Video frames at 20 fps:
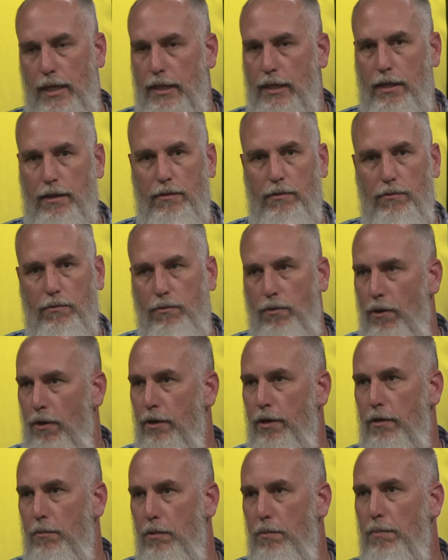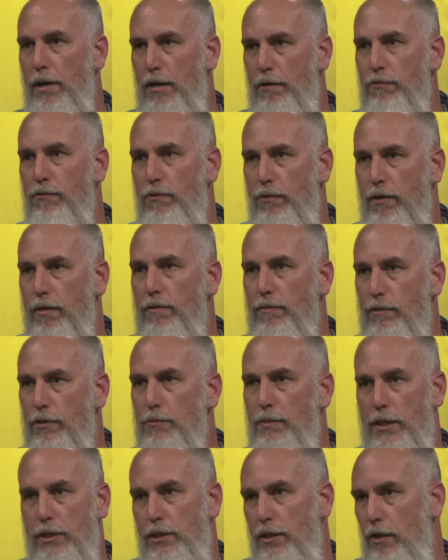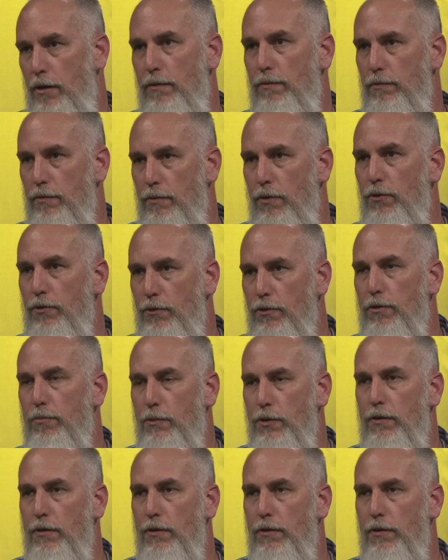I think we're all going to be better for it, especially our local